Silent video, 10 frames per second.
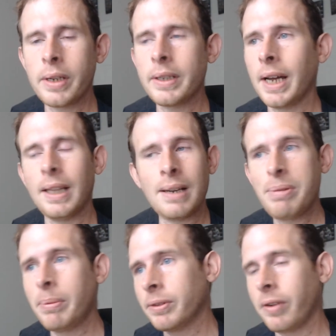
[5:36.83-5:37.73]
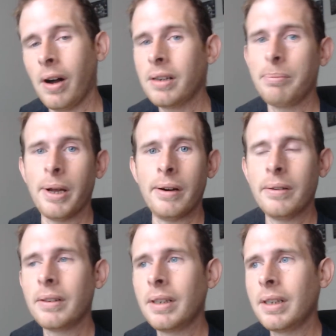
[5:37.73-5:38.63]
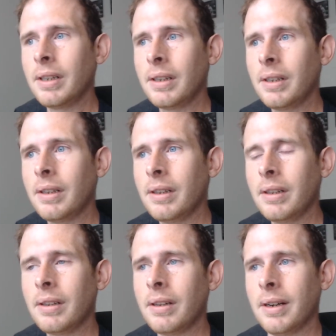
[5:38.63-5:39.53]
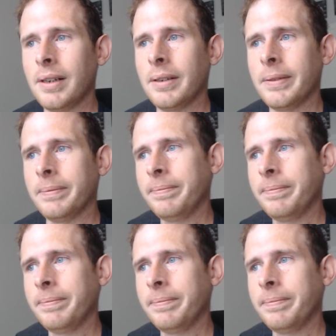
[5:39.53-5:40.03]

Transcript: not a lot of people talk about. Um,